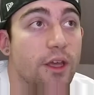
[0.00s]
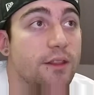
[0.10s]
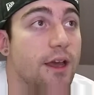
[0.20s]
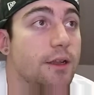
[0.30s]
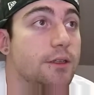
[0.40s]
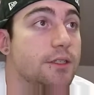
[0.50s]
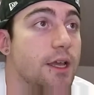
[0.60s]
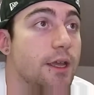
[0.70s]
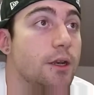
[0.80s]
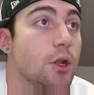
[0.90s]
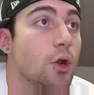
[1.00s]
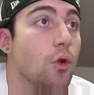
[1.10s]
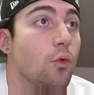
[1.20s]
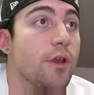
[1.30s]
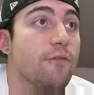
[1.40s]
hit that in a second.
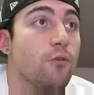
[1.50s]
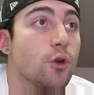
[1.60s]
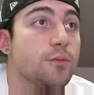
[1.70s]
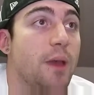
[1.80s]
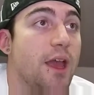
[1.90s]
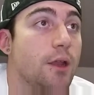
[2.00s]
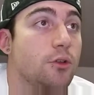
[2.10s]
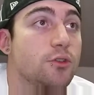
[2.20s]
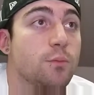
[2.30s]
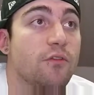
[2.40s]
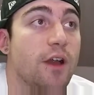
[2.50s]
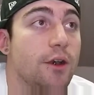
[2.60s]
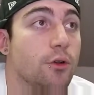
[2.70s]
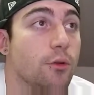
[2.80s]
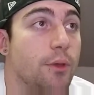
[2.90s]
Reinforced panels
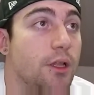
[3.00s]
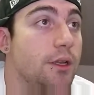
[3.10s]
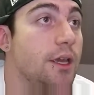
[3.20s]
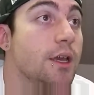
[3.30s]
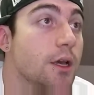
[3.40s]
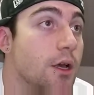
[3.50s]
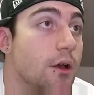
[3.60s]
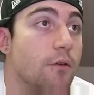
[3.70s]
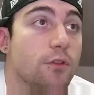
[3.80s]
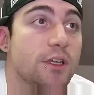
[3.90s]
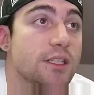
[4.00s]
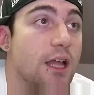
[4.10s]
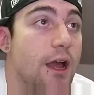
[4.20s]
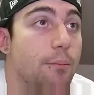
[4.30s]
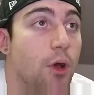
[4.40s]
provide durability.
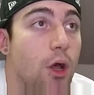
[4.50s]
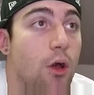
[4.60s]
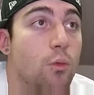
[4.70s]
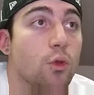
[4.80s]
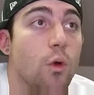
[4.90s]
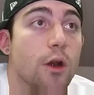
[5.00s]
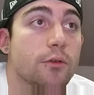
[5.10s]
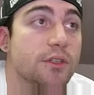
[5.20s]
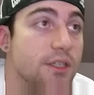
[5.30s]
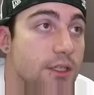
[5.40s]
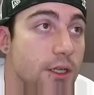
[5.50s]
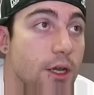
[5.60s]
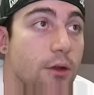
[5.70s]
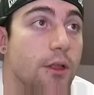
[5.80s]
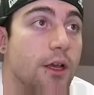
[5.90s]
Fleece-lined palm with water-resistant
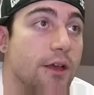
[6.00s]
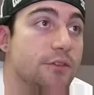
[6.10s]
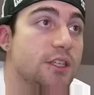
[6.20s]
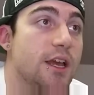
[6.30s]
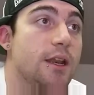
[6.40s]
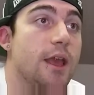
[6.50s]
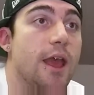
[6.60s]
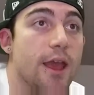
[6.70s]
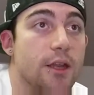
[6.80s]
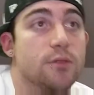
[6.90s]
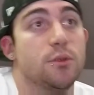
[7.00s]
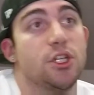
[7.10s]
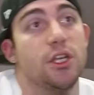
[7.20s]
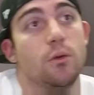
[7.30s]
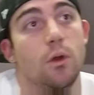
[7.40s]
coating, like I've said, and it's
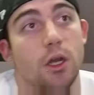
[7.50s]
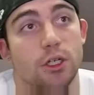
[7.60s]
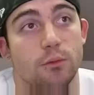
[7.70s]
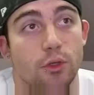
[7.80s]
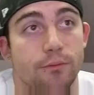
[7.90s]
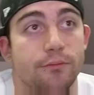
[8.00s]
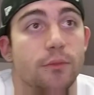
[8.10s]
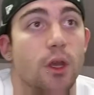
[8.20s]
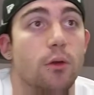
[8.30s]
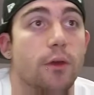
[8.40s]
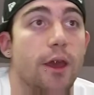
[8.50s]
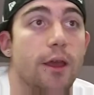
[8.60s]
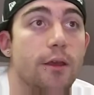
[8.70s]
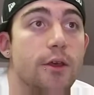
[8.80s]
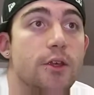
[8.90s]
machine washable.
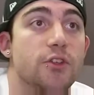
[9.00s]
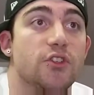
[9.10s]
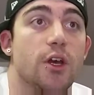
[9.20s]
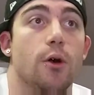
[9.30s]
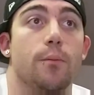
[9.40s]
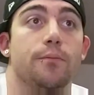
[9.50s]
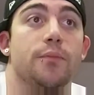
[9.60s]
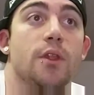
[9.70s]
Okay, so